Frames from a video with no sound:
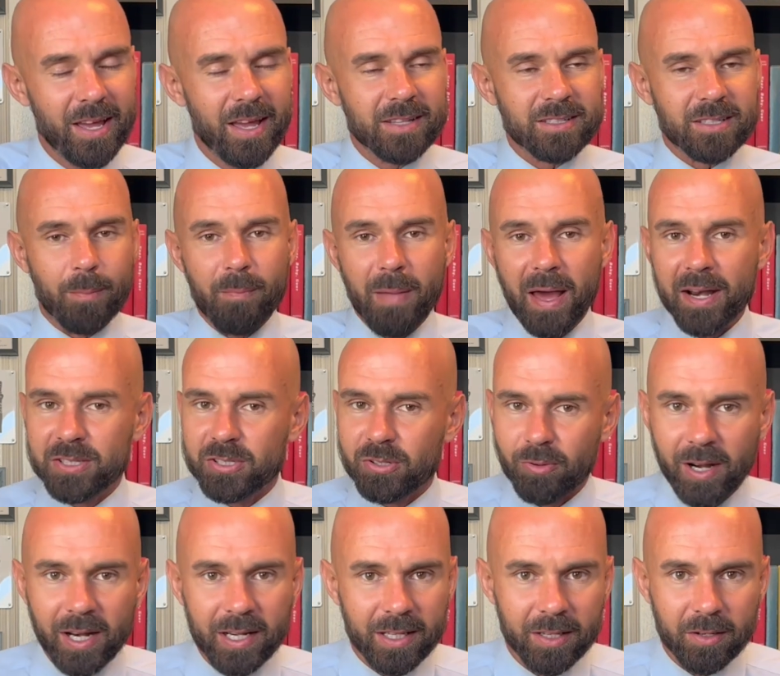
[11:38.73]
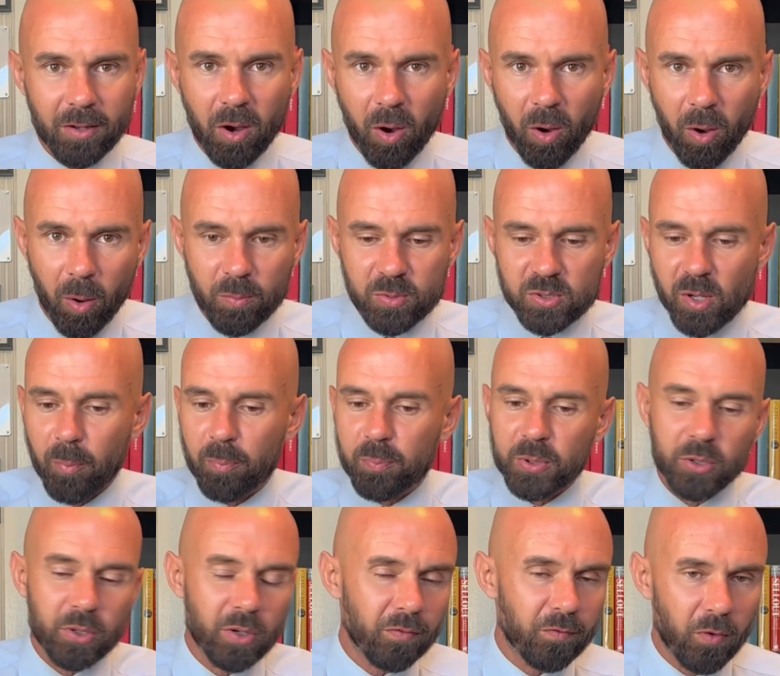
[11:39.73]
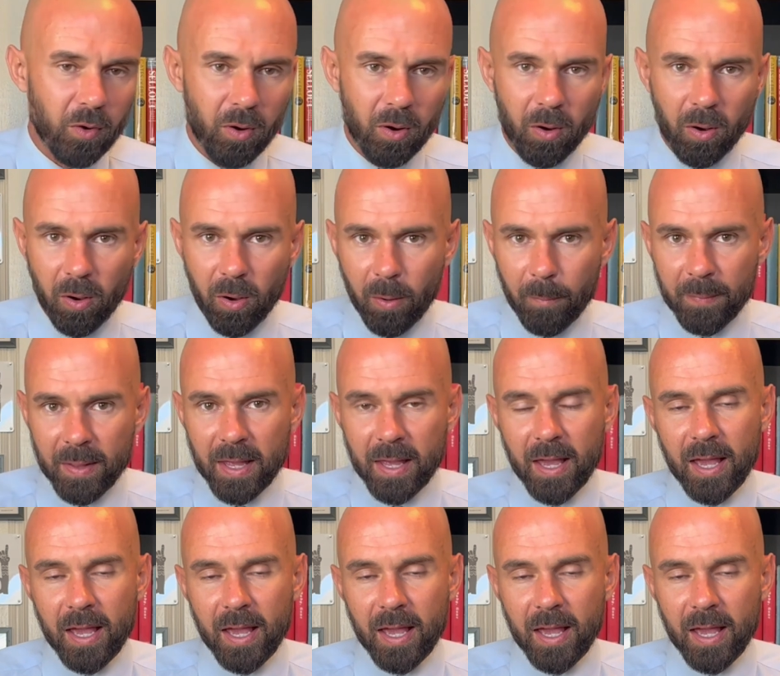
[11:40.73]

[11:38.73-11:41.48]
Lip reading: It's a Mediterranean home, so beautiful home.